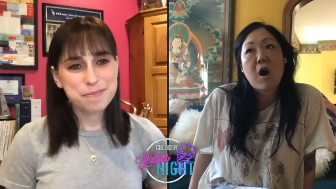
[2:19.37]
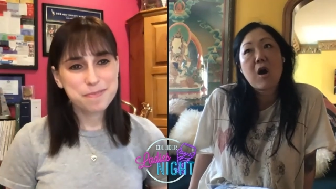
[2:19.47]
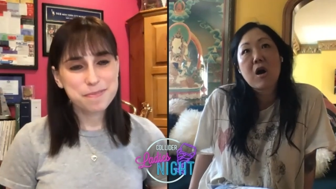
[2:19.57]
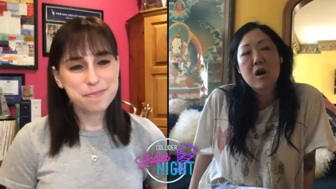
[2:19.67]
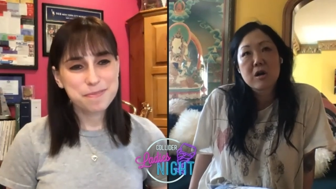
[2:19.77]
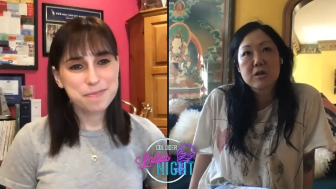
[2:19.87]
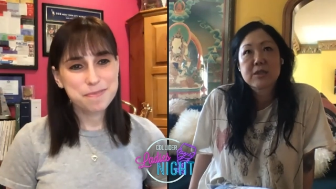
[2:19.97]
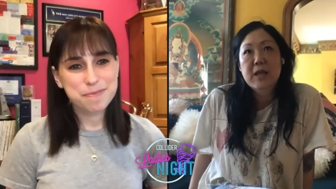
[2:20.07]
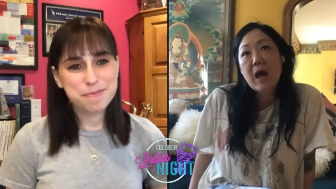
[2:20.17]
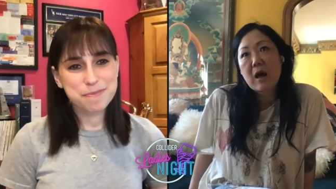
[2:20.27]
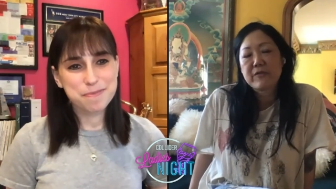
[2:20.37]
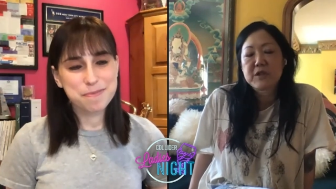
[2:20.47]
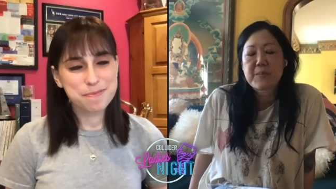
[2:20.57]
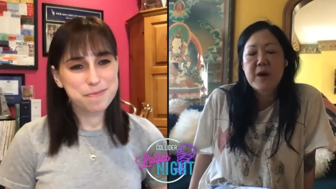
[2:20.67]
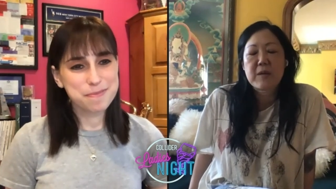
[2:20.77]

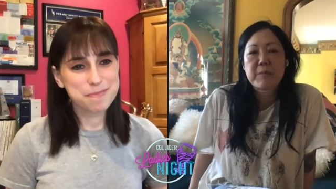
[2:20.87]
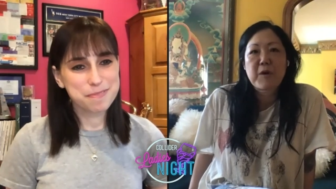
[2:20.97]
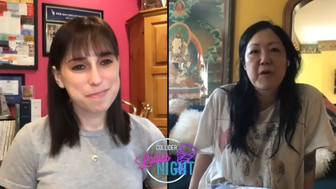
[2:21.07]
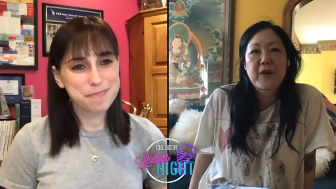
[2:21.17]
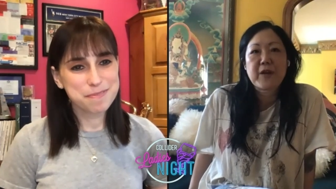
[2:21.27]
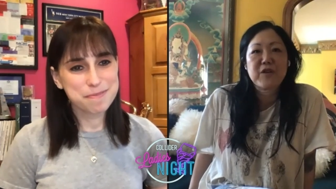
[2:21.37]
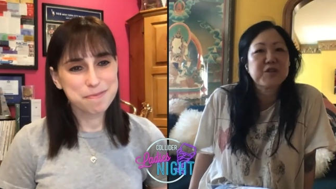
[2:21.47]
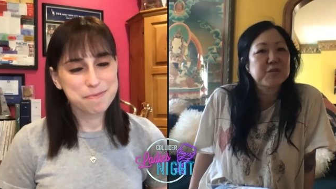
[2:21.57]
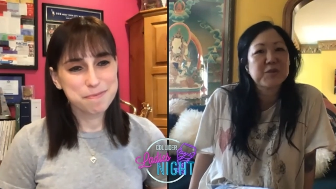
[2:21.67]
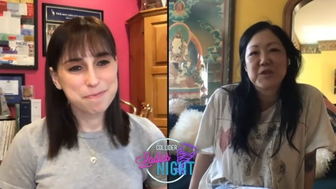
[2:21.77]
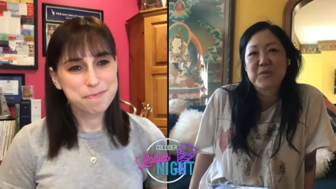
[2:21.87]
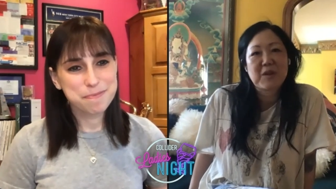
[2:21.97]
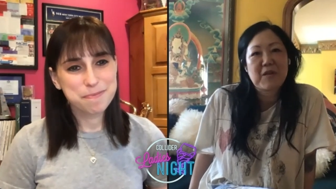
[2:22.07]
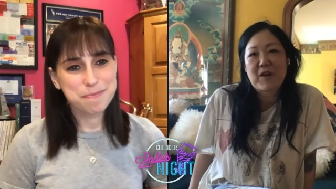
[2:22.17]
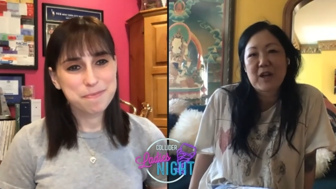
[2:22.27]
Speaker 1: ourselves, but perfect versions, which is
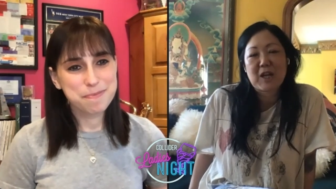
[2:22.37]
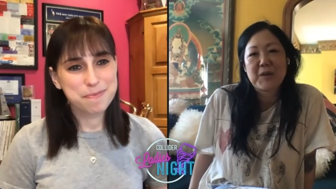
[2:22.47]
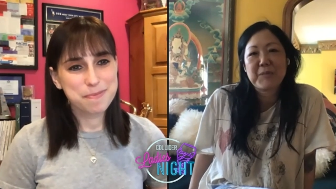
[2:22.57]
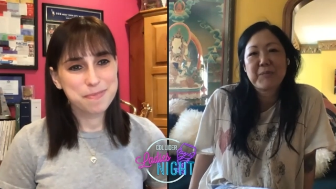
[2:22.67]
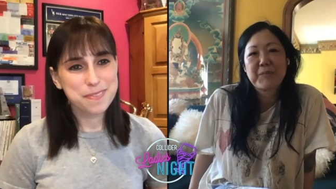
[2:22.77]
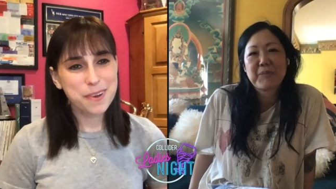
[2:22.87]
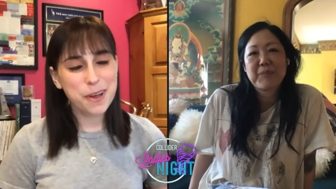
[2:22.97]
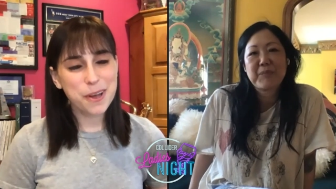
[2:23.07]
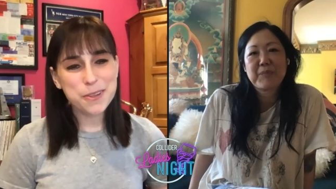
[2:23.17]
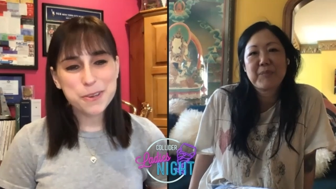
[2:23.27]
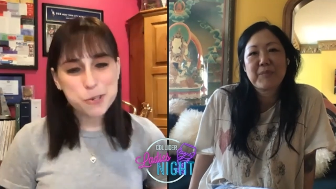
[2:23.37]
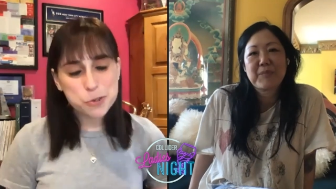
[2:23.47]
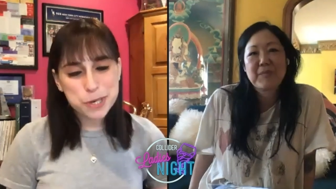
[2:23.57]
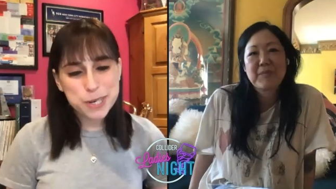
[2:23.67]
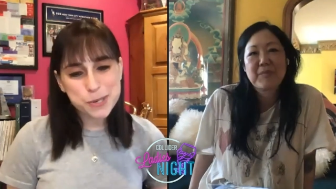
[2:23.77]
really funny all
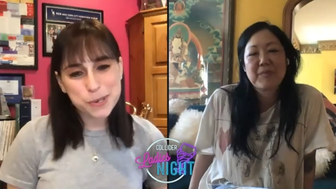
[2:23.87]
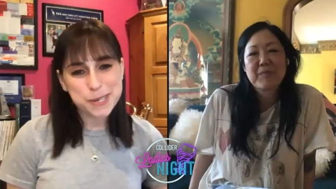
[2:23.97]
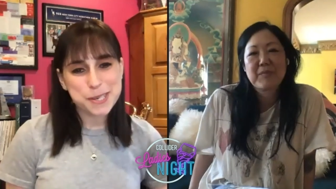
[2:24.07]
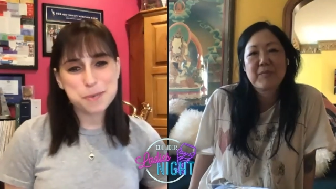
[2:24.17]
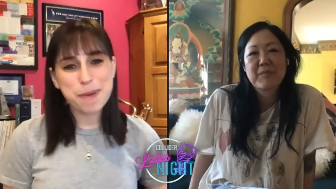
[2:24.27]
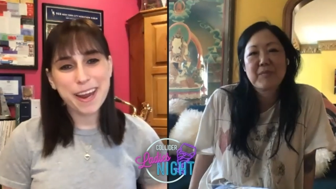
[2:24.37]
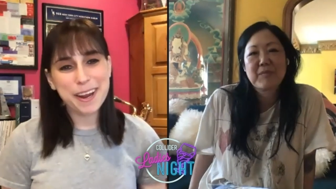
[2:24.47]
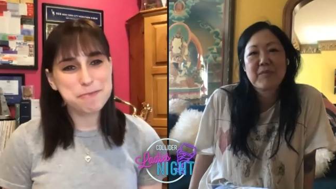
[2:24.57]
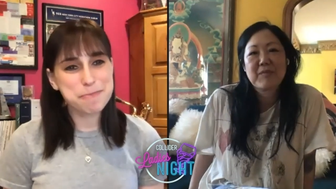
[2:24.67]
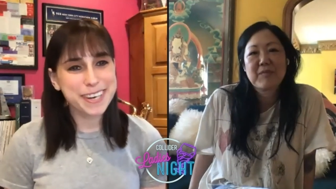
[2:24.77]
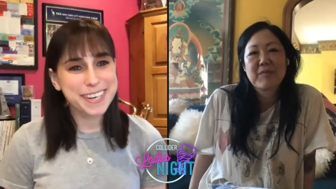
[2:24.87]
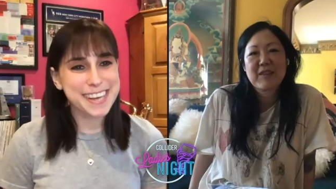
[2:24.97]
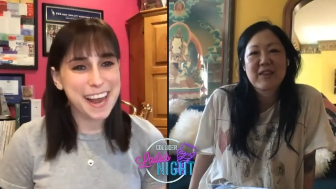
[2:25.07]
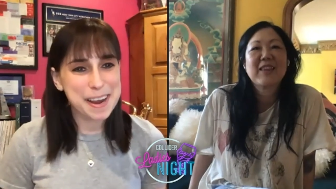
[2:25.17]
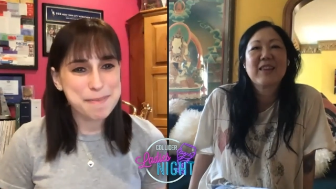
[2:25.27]
those resources pay off big
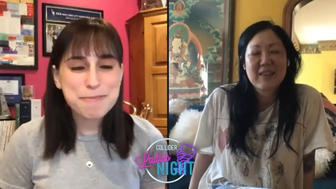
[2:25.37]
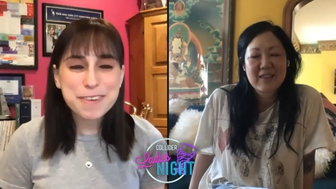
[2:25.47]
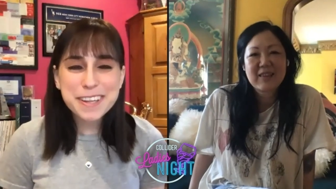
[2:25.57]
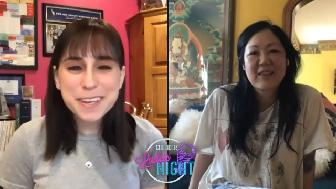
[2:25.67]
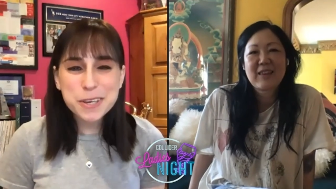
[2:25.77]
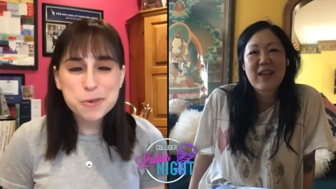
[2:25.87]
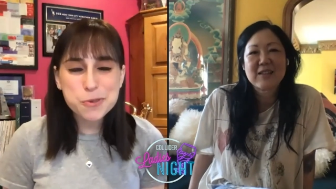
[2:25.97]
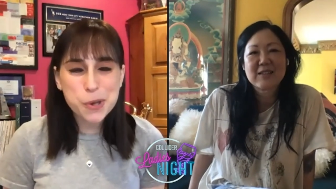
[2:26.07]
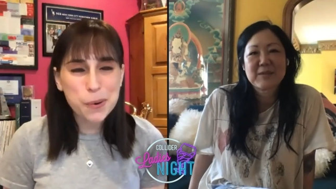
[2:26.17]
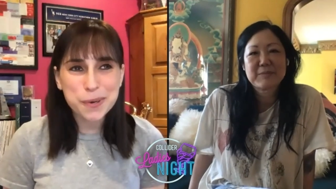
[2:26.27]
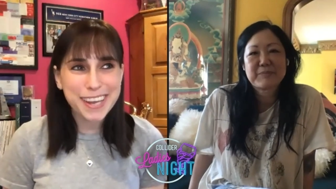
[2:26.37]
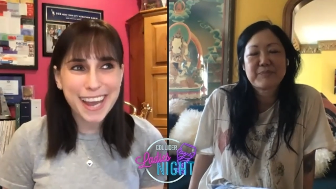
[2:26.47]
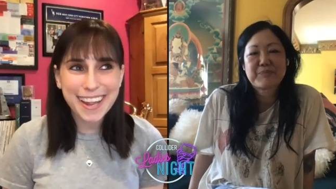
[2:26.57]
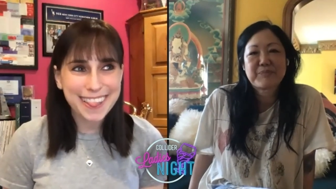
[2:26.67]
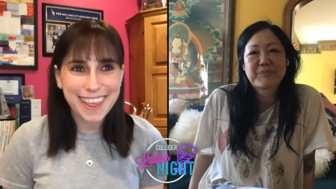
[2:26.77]
Speaker 2: time. I feel like you yeah. don't
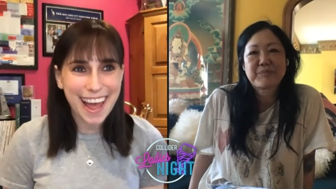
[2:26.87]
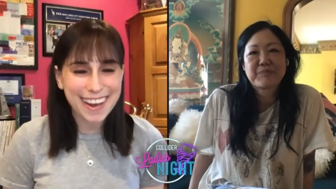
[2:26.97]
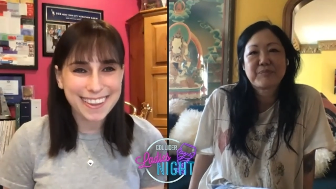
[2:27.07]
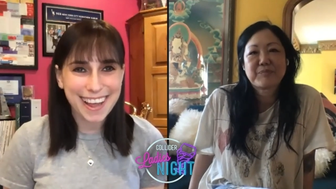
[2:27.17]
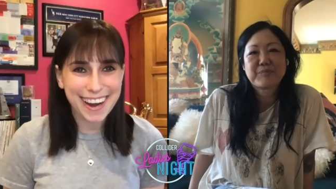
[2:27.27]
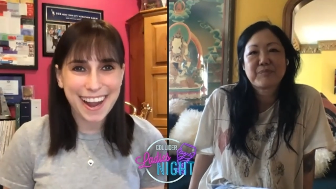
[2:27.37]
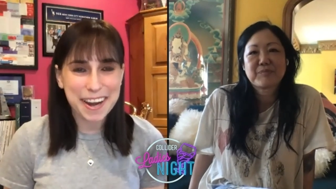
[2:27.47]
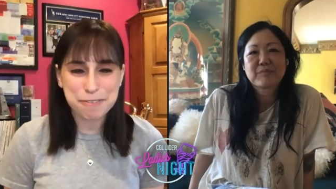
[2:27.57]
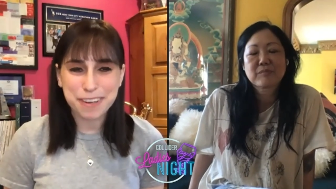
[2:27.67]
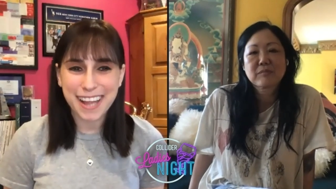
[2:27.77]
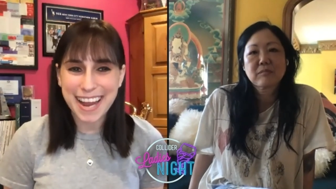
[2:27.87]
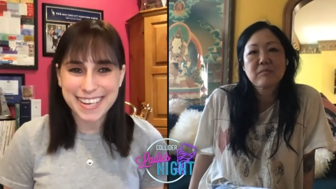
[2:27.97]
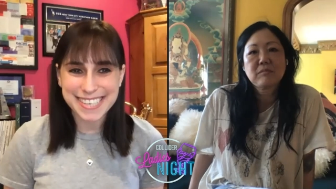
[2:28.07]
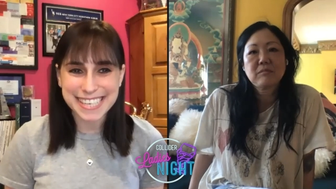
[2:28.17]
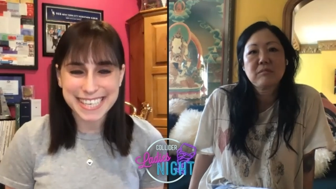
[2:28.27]
get that that kind of
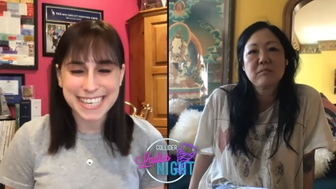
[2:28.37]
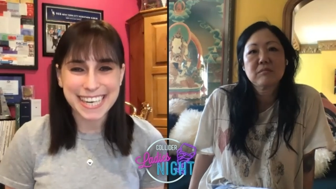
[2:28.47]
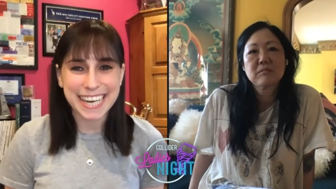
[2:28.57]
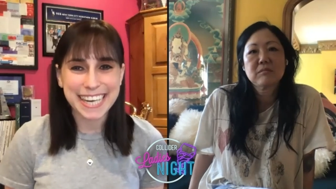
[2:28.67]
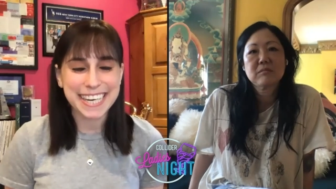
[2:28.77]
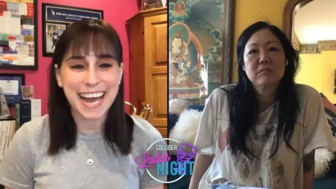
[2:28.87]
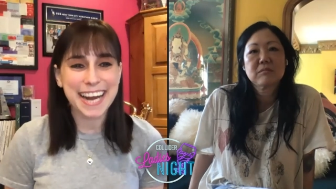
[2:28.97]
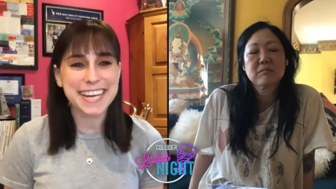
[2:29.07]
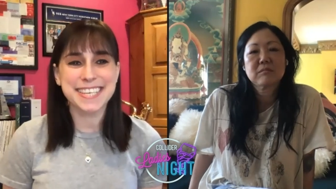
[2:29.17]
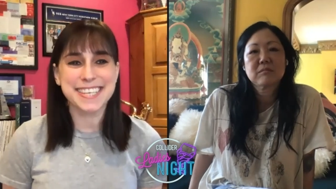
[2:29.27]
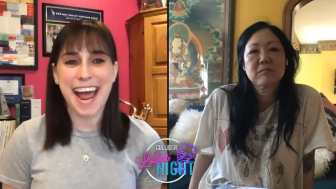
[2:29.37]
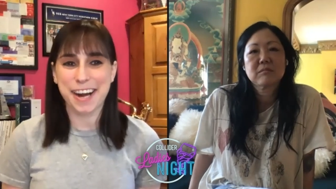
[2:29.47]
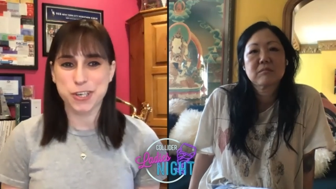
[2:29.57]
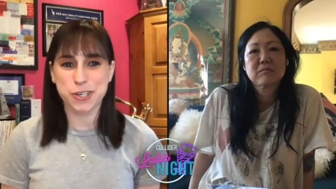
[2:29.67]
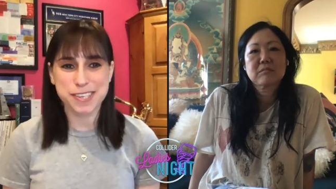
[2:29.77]
classic uh, '90s
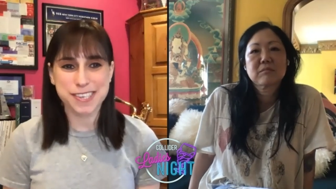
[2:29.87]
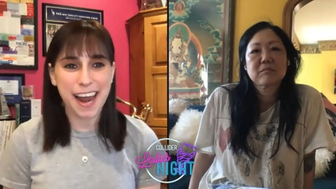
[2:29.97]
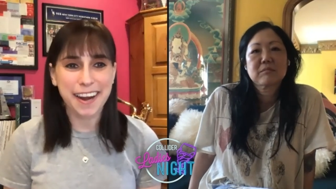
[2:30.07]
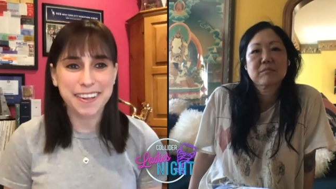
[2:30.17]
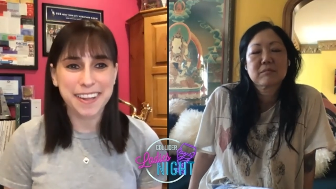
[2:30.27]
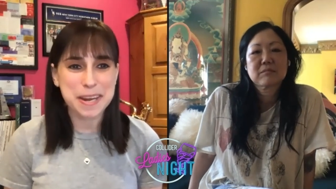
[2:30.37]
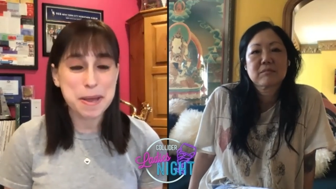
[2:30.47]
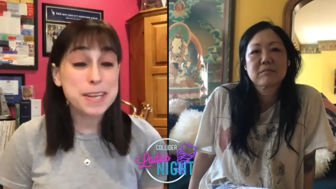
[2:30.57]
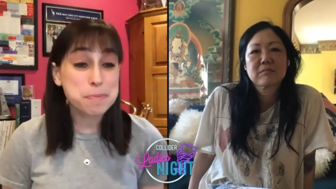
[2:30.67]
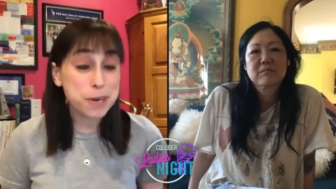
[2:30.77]
action style. Any as